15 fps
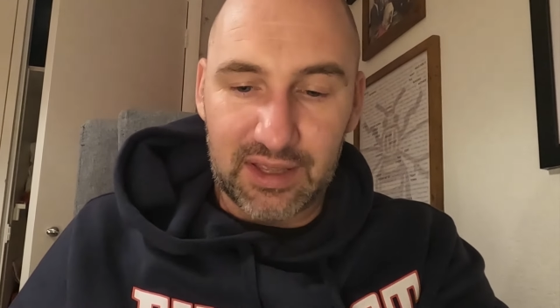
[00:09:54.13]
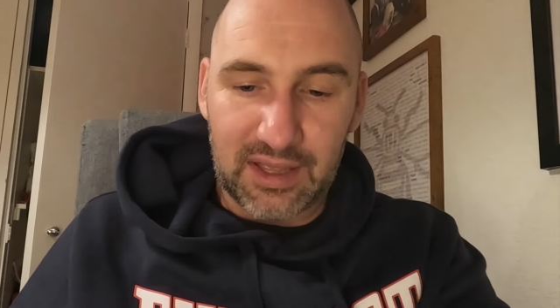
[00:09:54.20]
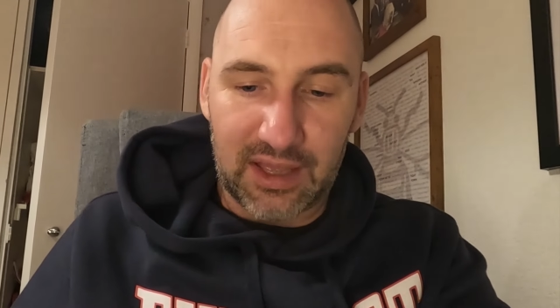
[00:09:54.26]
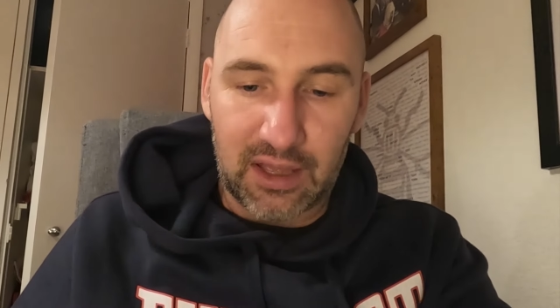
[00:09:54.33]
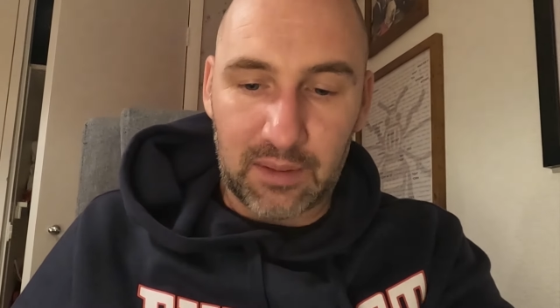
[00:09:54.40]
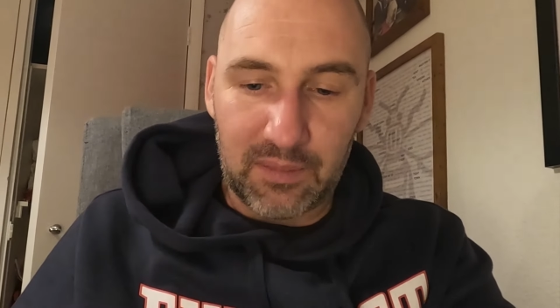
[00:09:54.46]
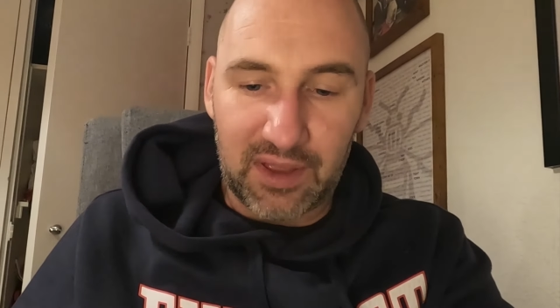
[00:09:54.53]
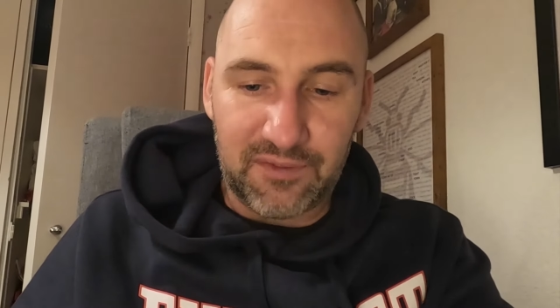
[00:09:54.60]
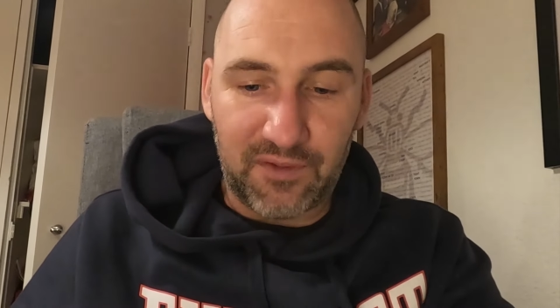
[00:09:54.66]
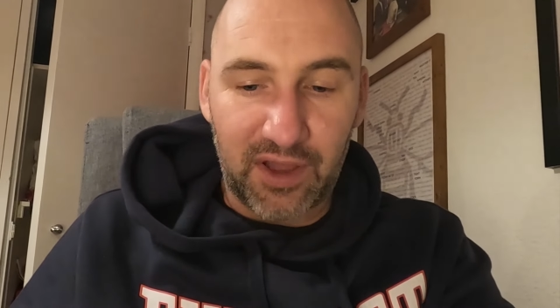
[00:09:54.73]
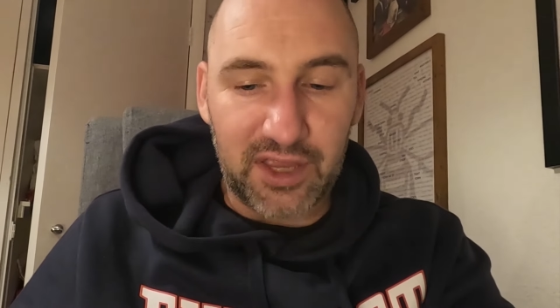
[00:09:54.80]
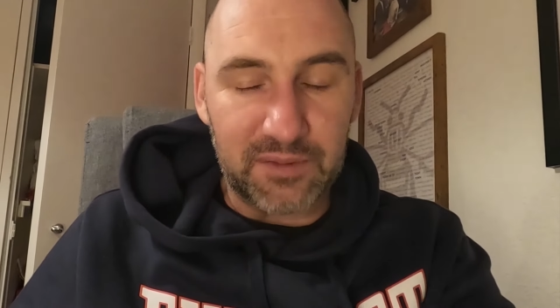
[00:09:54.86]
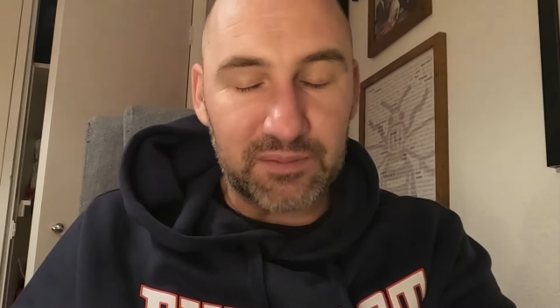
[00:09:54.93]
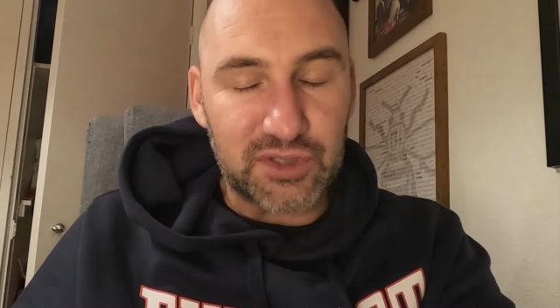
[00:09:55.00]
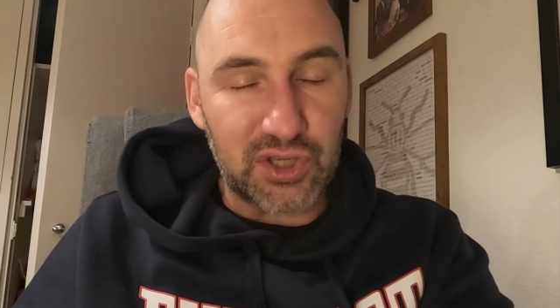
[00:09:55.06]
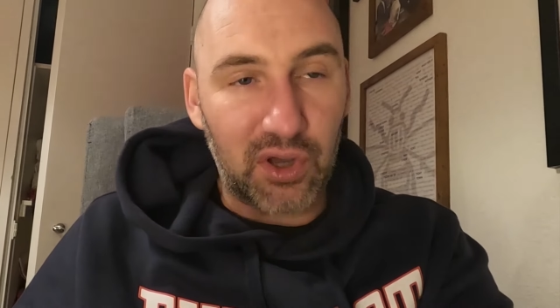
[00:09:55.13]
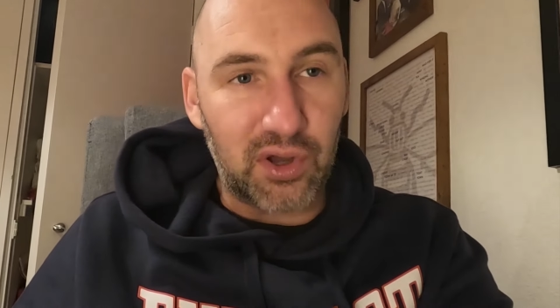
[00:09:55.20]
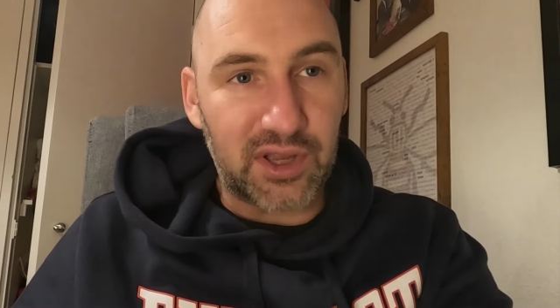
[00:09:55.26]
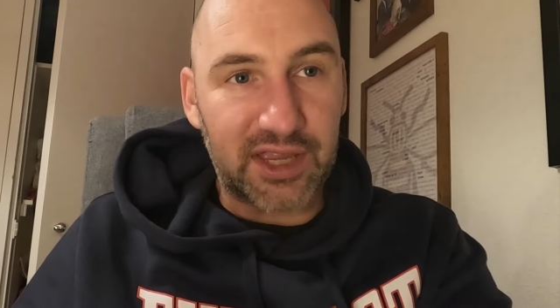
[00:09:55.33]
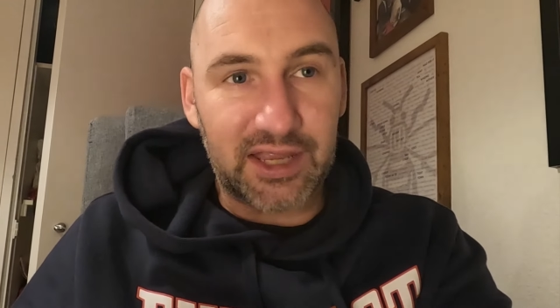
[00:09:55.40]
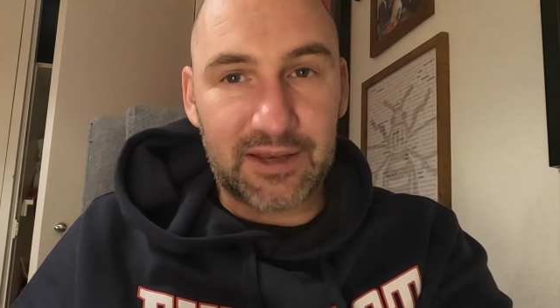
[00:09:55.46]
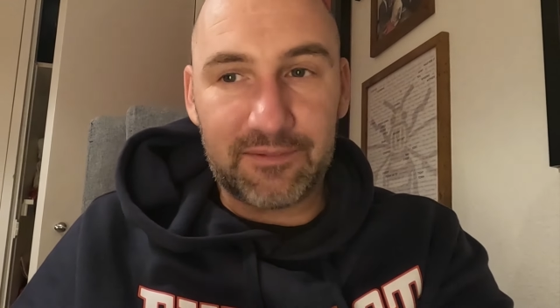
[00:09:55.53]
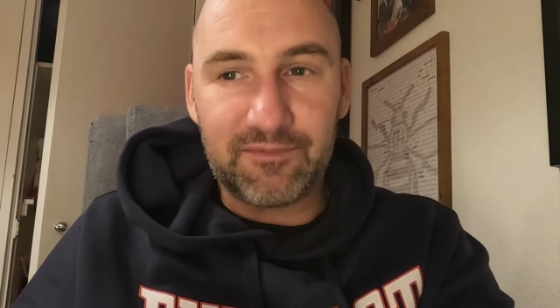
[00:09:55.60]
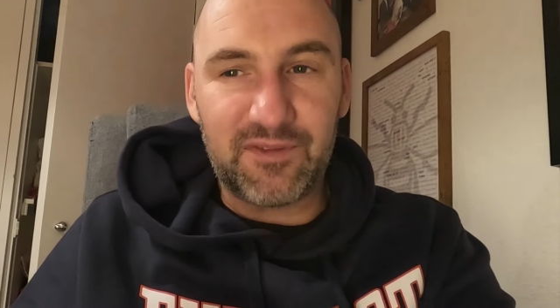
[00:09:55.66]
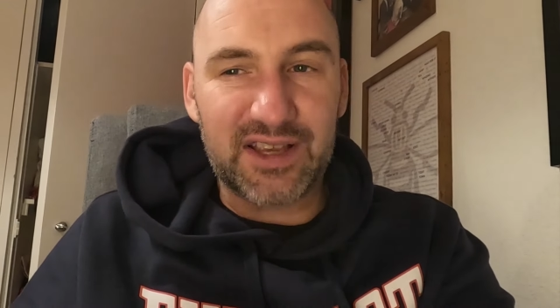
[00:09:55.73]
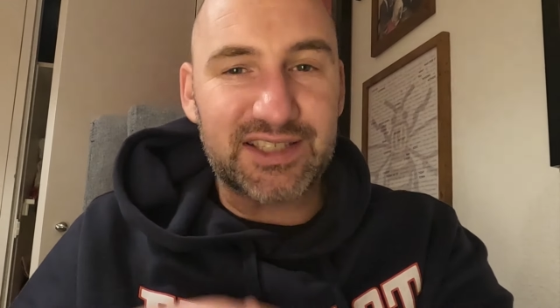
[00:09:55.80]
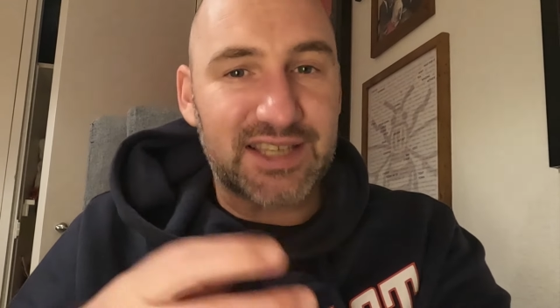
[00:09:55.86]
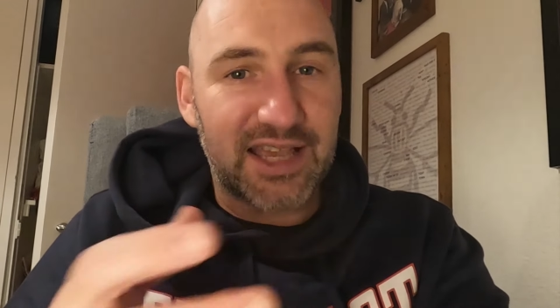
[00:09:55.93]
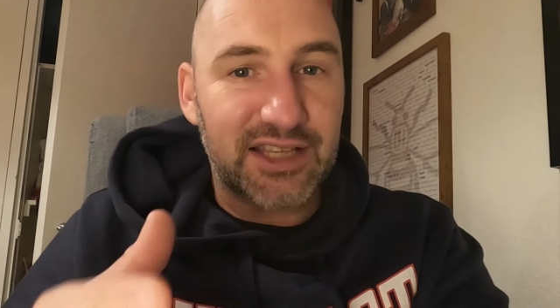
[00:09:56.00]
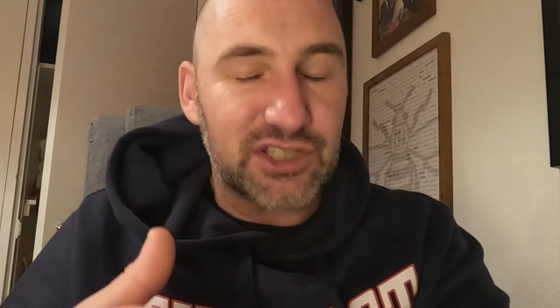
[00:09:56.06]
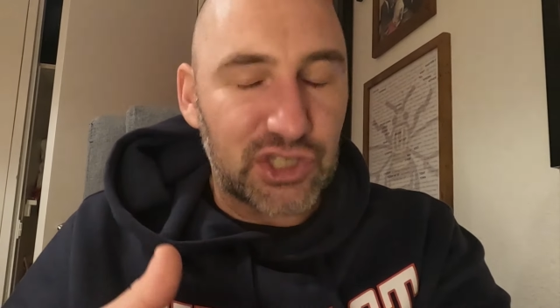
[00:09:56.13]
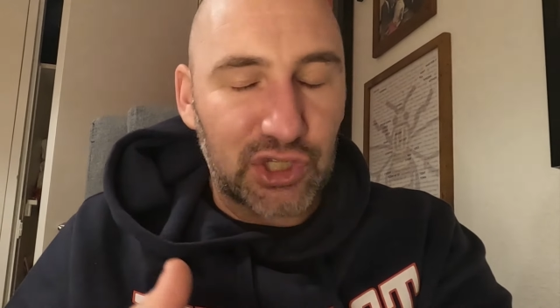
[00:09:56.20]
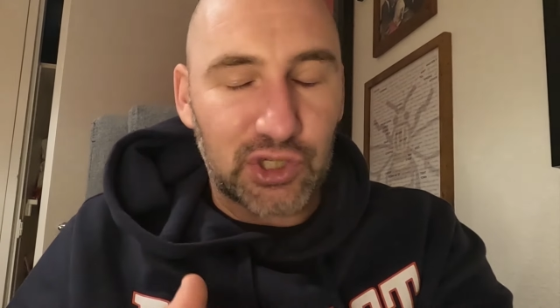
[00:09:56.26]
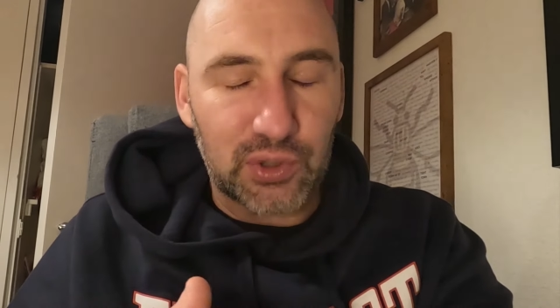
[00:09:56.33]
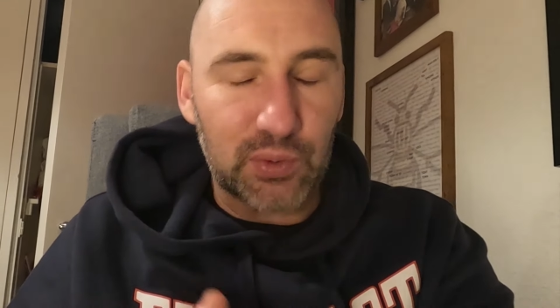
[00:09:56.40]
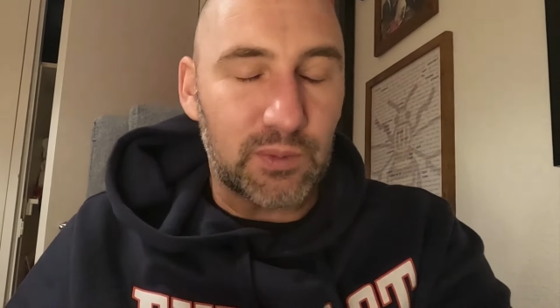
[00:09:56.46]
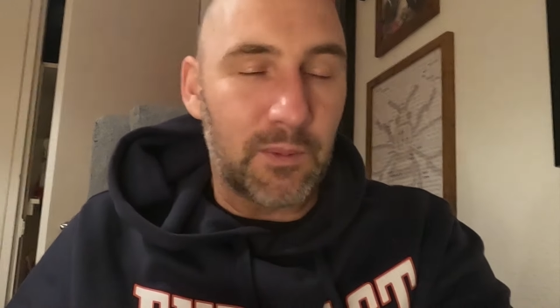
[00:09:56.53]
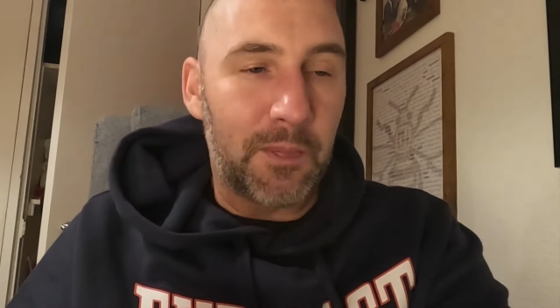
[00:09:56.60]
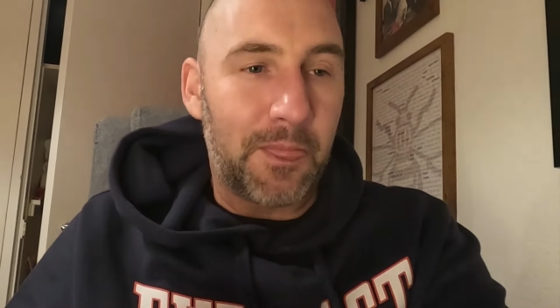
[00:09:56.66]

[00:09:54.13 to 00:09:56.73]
If I say to you,